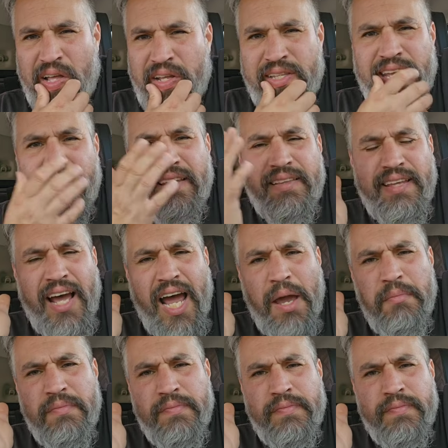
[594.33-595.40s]
take the
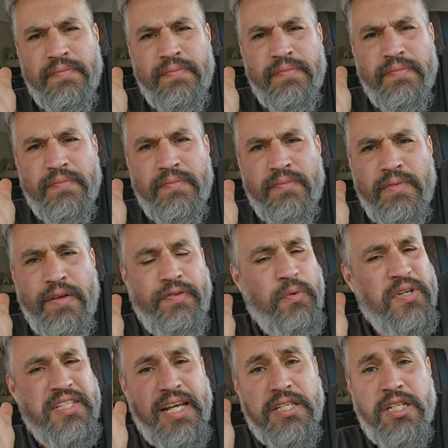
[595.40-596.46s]
time, if it
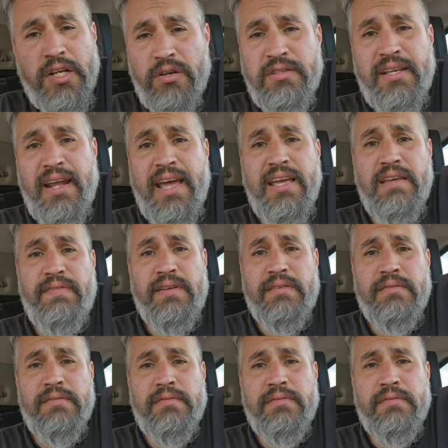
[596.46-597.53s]
was yesterday or today even,
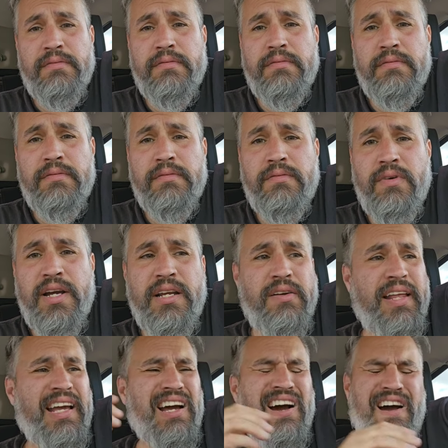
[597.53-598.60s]
right? You're
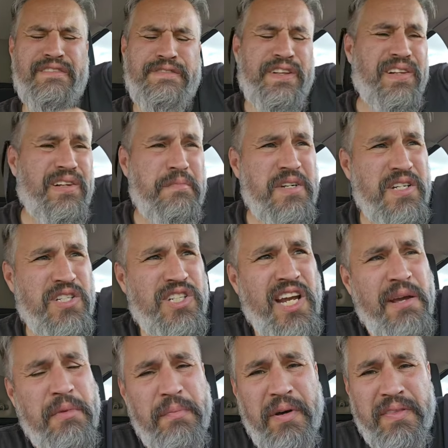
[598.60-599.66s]
like, oh, I feel a little bit of
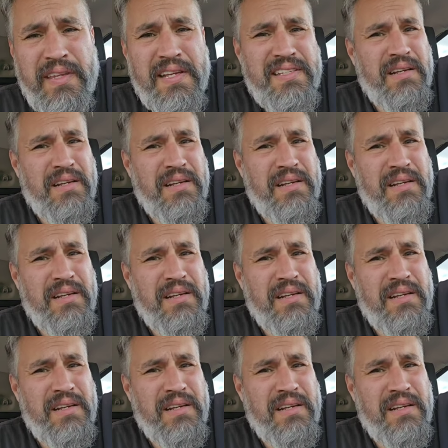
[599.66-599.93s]
shame about this.